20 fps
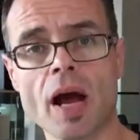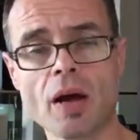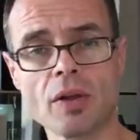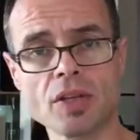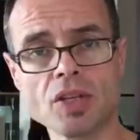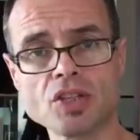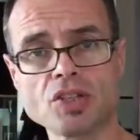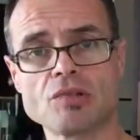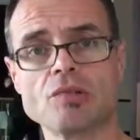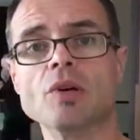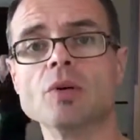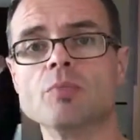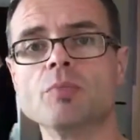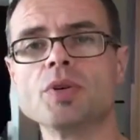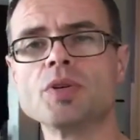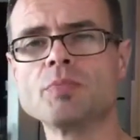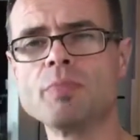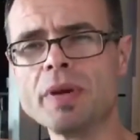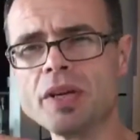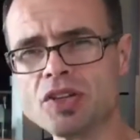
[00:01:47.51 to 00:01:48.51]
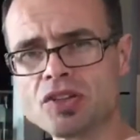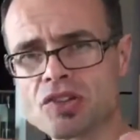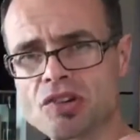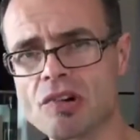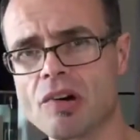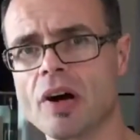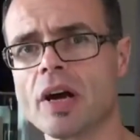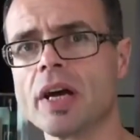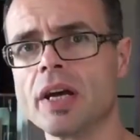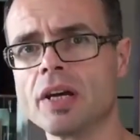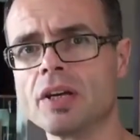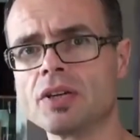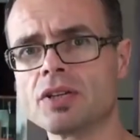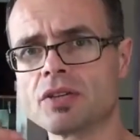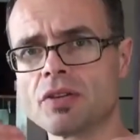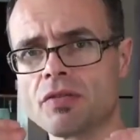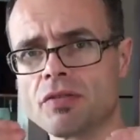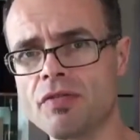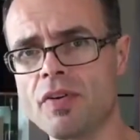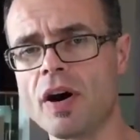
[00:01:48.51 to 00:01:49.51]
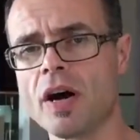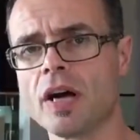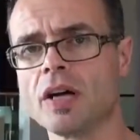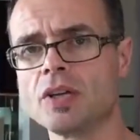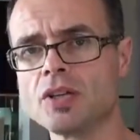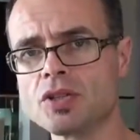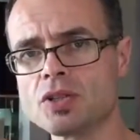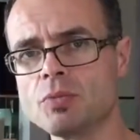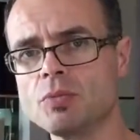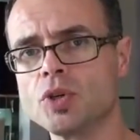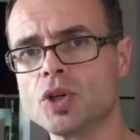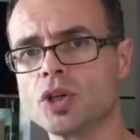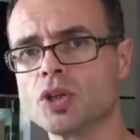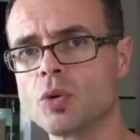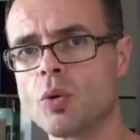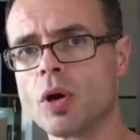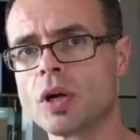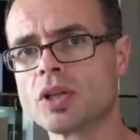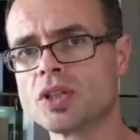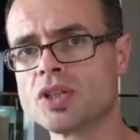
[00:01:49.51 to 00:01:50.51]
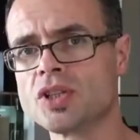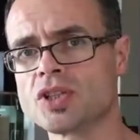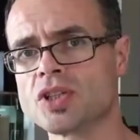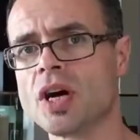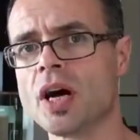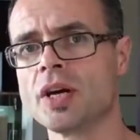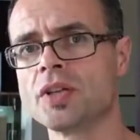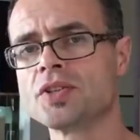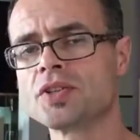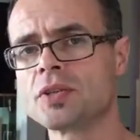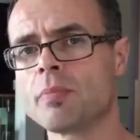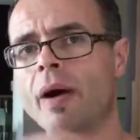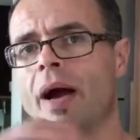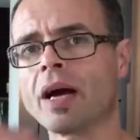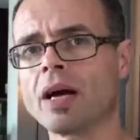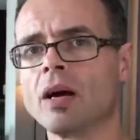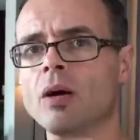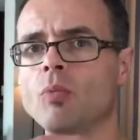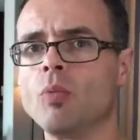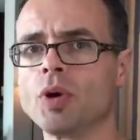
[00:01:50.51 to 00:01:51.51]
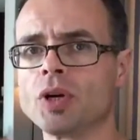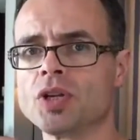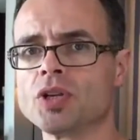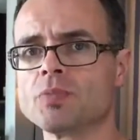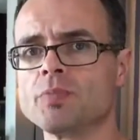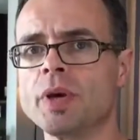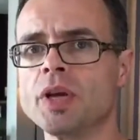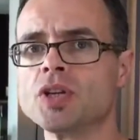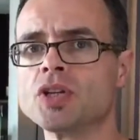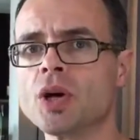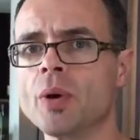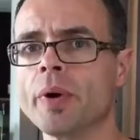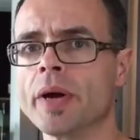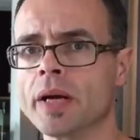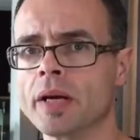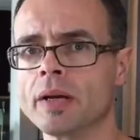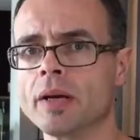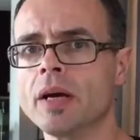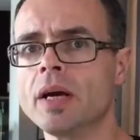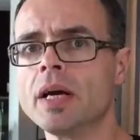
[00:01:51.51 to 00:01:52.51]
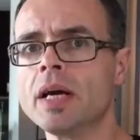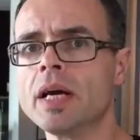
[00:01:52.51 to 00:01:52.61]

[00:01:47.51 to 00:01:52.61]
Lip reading: how this group has been trying to find some good quality science to back up what it's been doing.